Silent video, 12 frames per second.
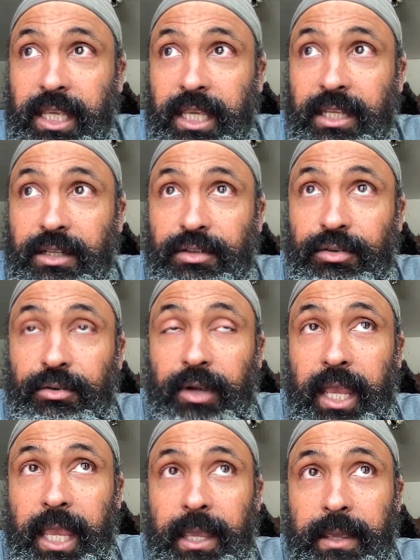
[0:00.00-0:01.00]
into
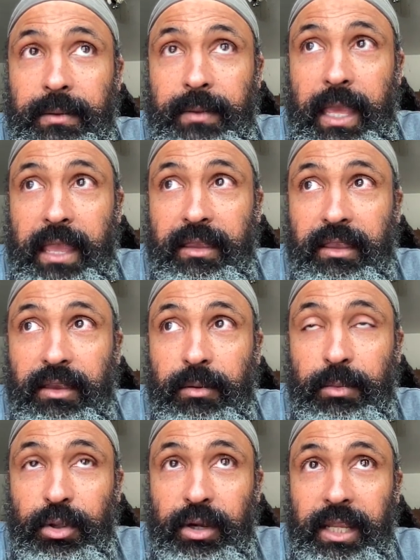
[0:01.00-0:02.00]
a
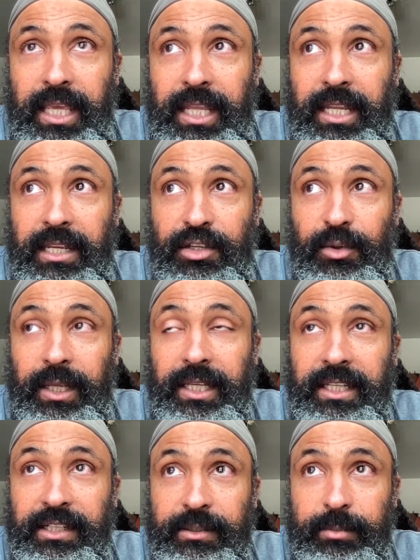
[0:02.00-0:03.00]
community and into a
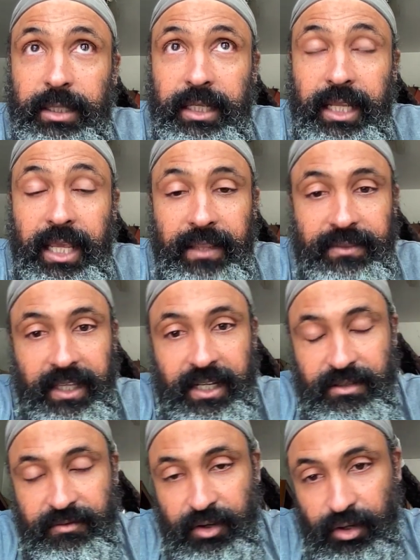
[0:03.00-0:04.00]
discipline that
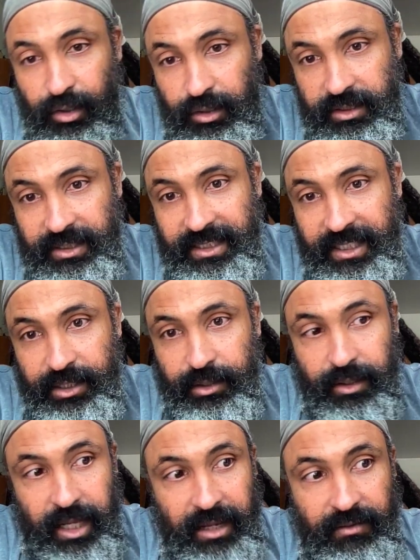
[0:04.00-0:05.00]
is very
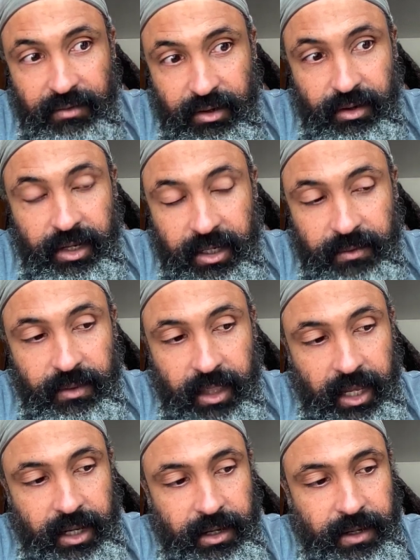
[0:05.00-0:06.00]
austere and very
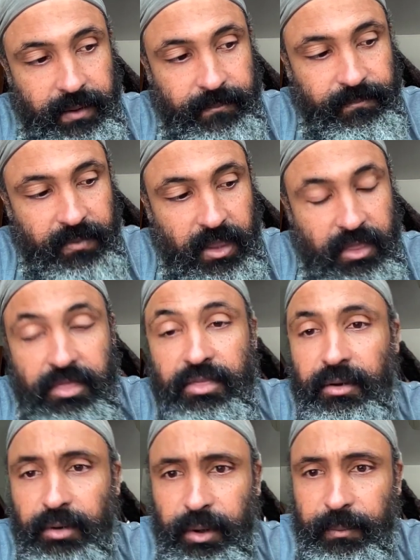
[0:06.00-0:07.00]

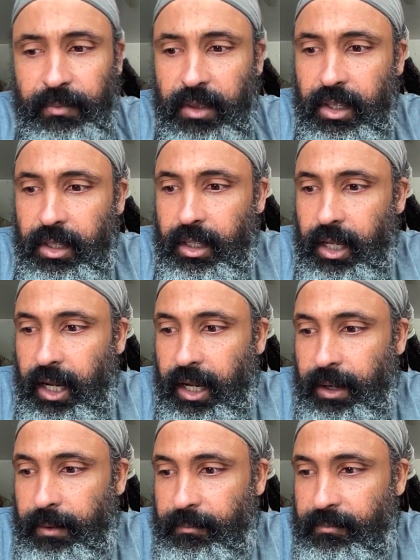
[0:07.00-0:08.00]
thorough.
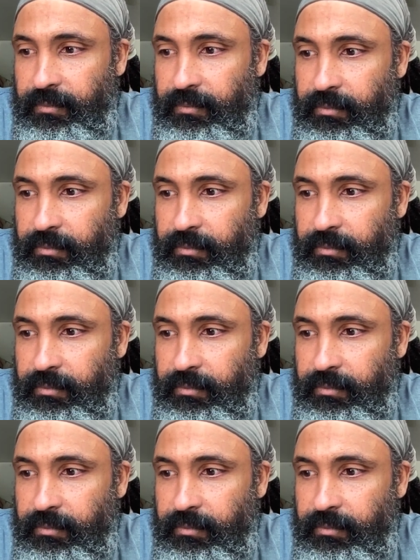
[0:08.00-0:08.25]
Um,